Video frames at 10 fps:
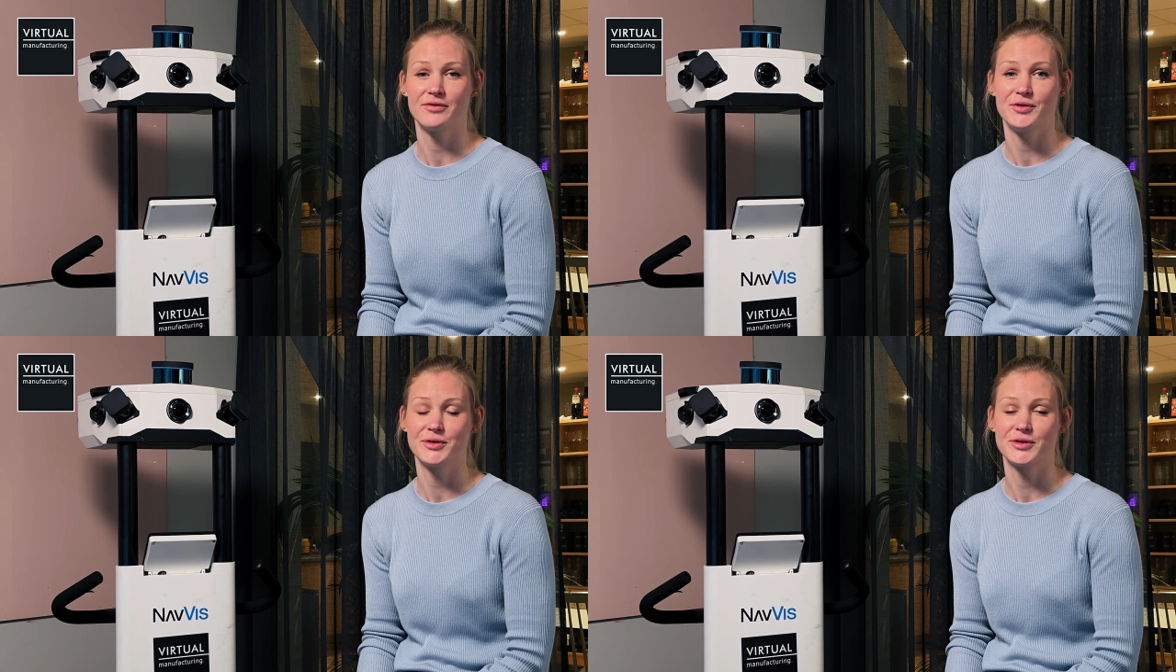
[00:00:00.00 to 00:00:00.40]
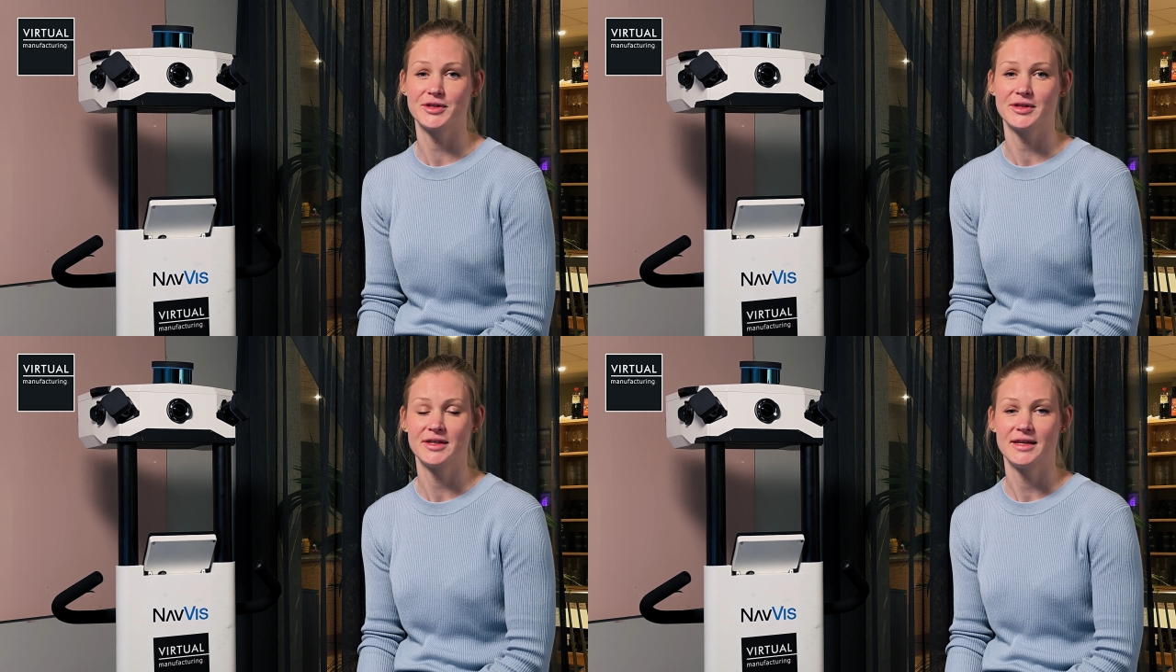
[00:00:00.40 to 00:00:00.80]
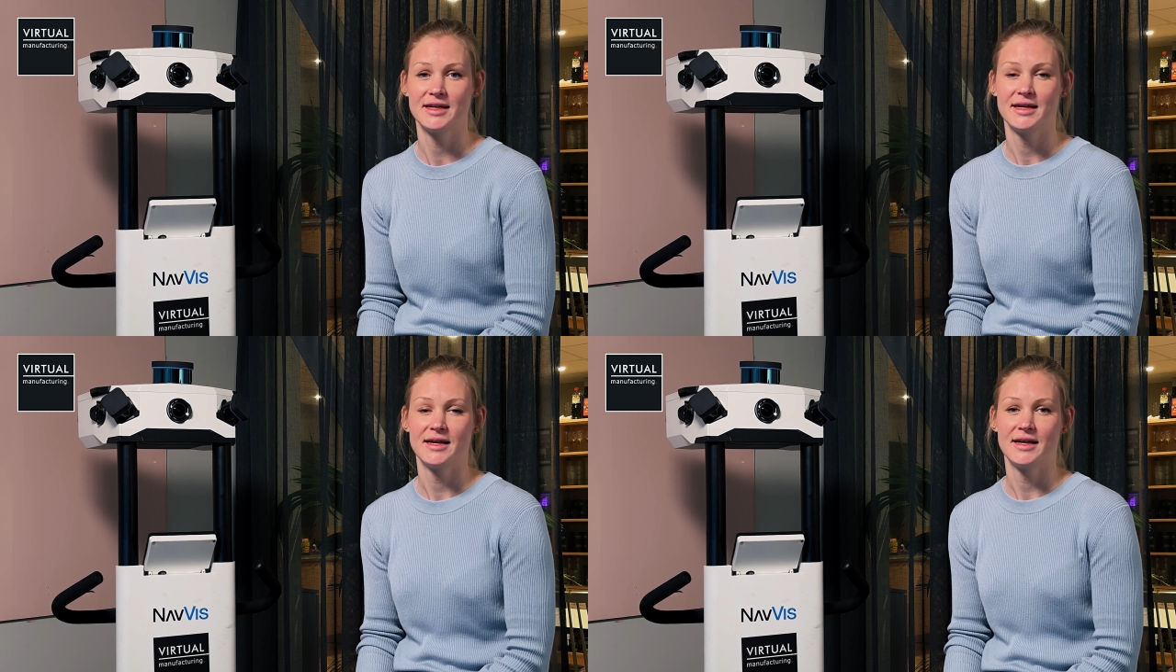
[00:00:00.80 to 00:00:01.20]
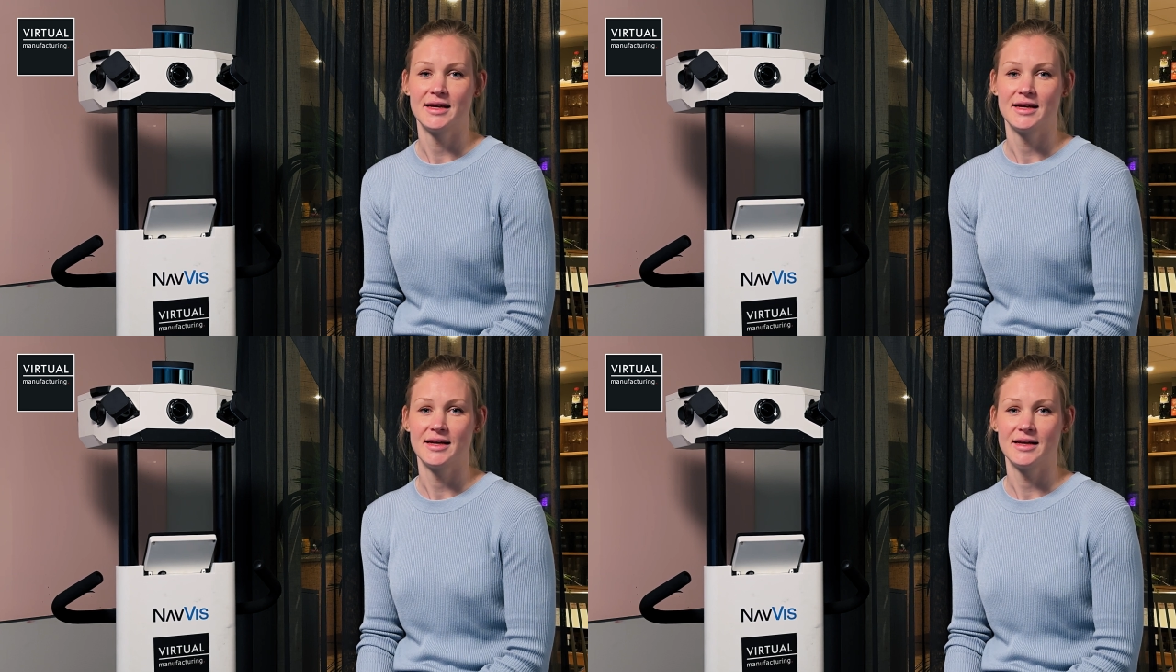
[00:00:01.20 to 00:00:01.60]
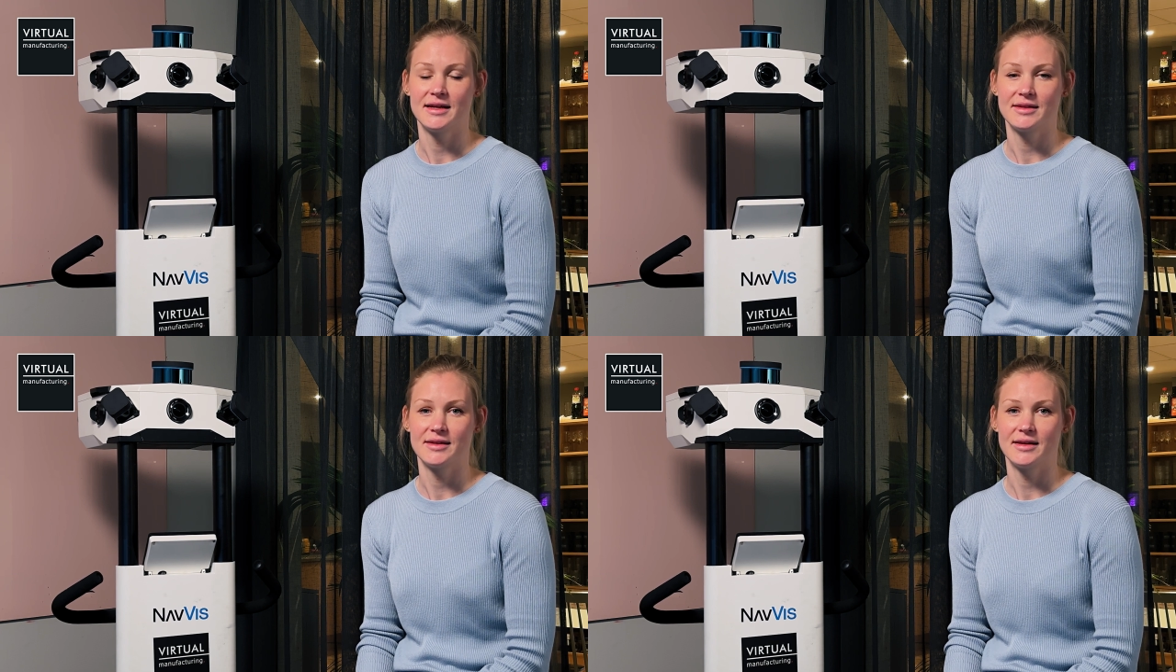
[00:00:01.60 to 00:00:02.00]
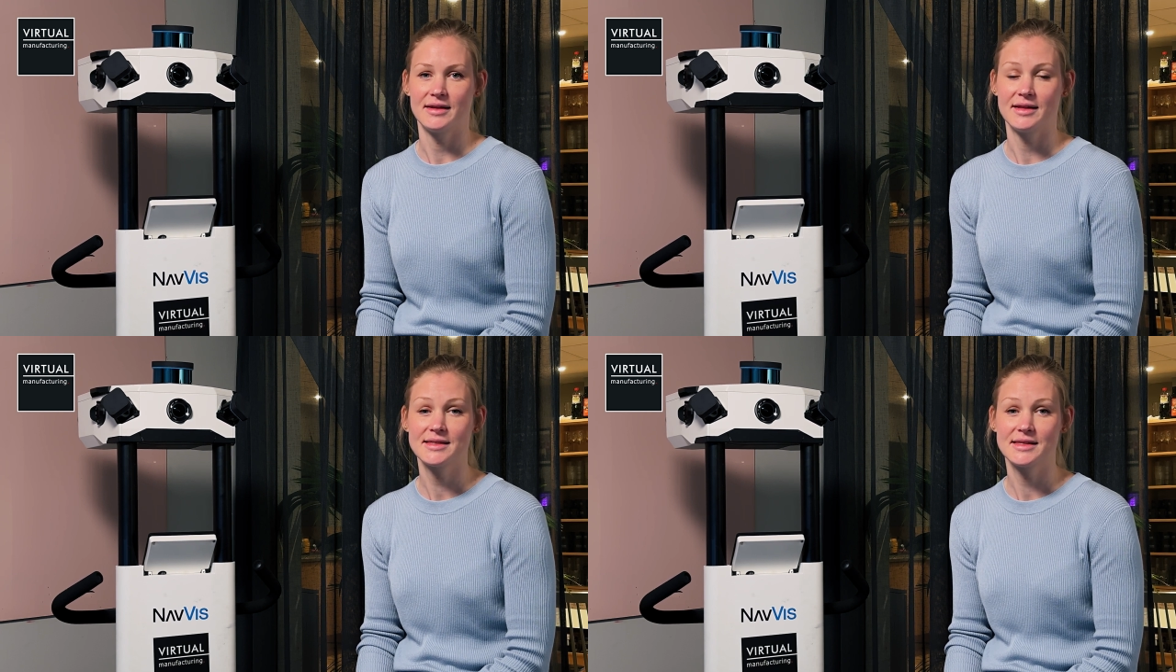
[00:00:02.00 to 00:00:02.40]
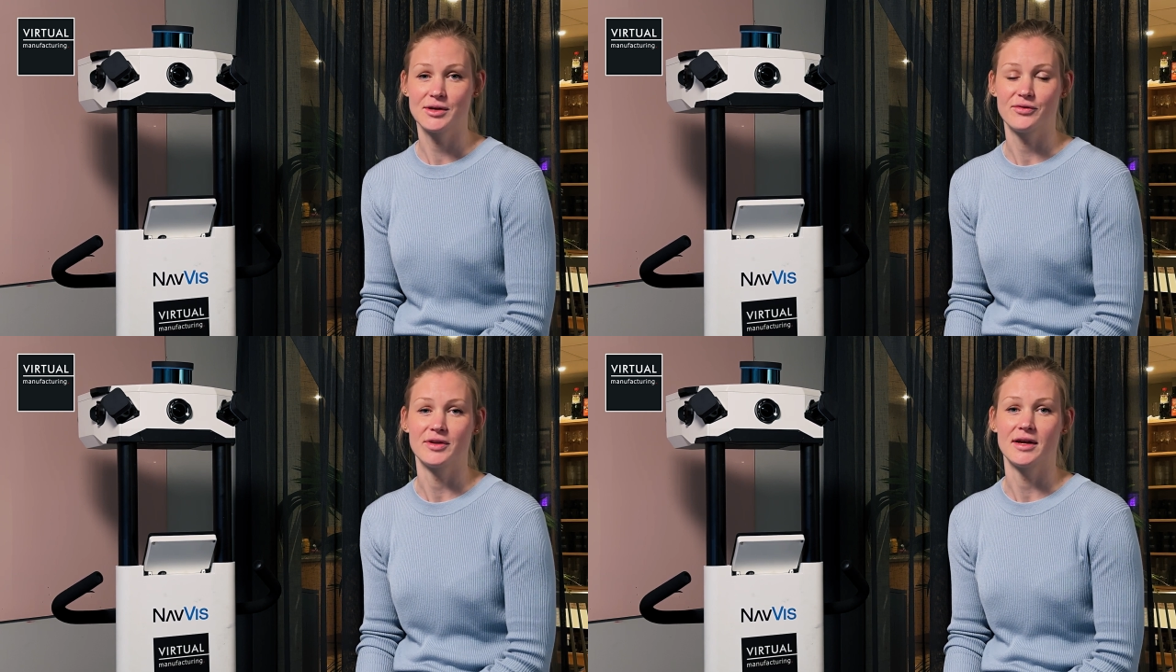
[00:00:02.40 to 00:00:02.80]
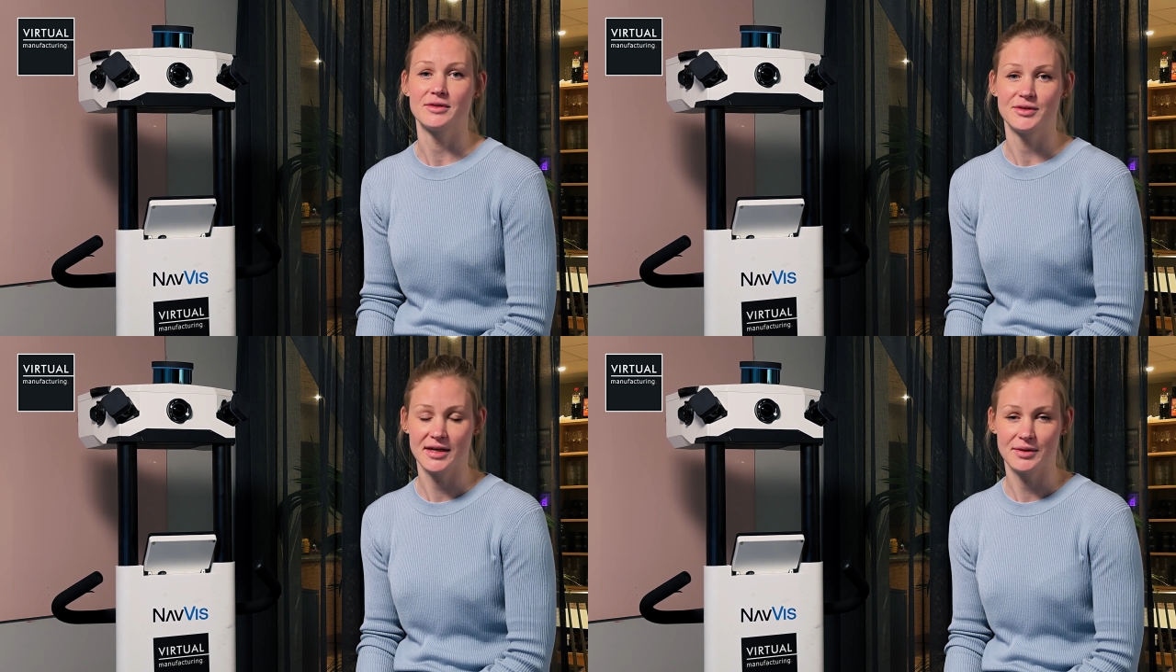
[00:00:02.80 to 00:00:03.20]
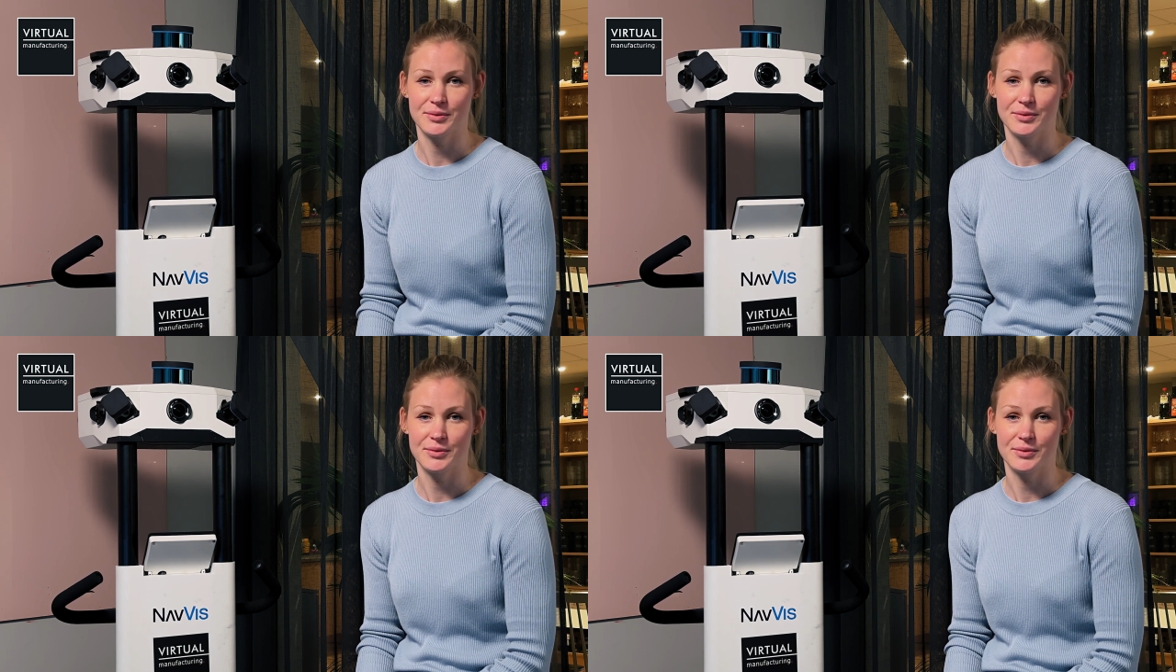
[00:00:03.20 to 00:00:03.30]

the future. And this is often done together